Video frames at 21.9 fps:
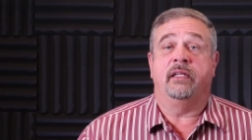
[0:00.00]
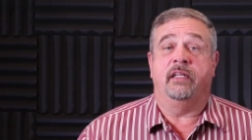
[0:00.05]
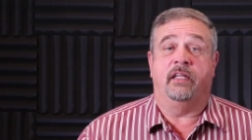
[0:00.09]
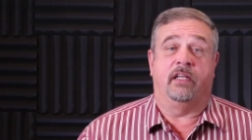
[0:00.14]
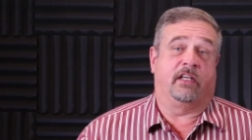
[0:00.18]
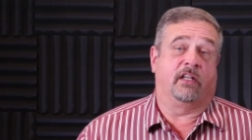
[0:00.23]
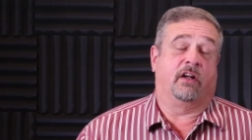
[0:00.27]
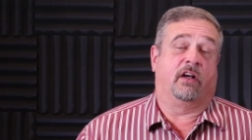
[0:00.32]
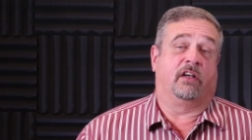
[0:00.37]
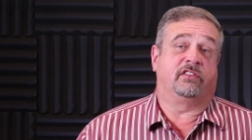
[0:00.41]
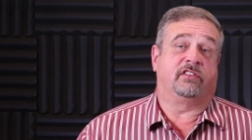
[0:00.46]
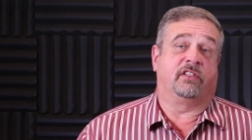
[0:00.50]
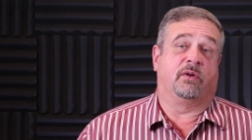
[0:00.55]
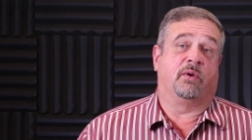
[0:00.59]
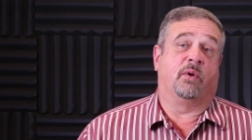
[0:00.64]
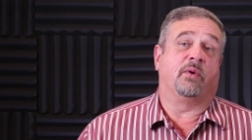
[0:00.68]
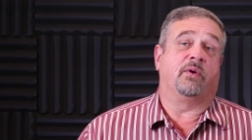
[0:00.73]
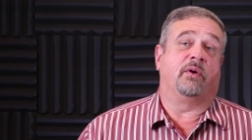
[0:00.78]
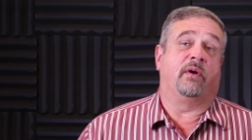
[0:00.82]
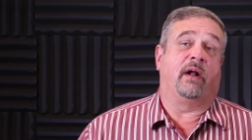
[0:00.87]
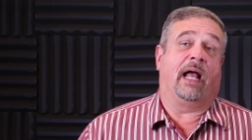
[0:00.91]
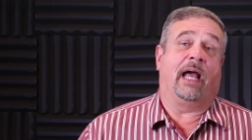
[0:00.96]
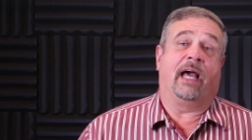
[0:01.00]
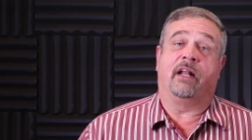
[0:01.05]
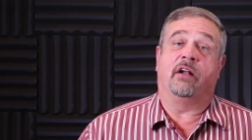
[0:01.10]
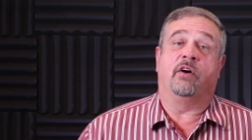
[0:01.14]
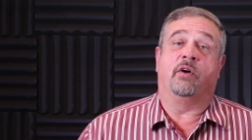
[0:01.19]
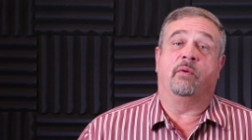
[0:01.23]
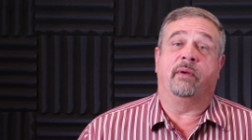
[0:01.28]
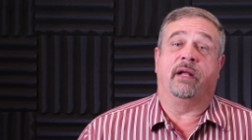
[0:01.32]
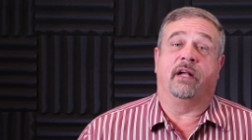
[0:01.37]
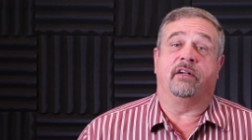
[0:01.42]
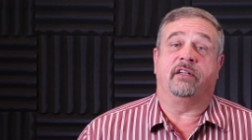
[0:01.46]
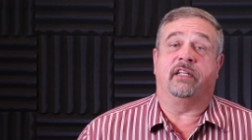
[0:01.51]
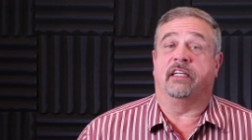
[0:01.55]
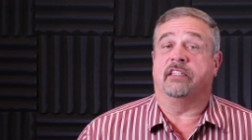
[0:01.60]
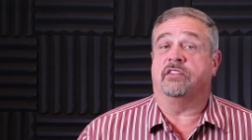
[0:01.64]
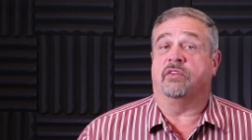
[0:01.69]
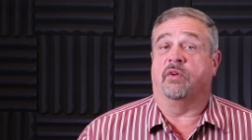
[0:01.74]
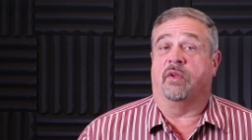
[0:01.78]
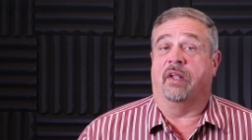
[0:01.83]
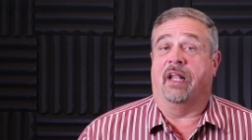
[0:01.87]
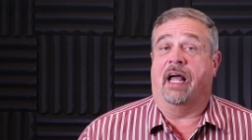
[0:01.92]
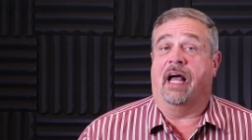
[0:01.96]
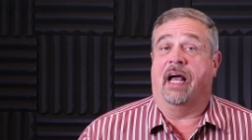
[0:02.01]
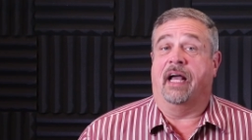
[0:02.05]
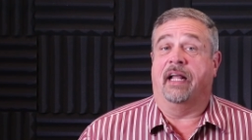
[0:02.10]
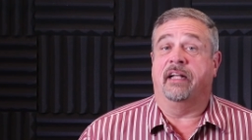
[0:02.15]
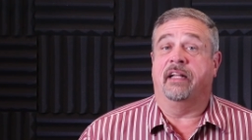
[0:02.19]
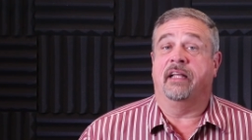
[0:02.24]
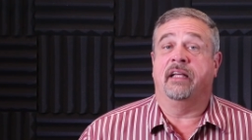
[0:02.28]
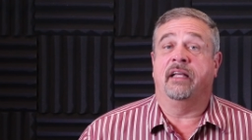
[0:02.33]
You can also order at-home hair tests online.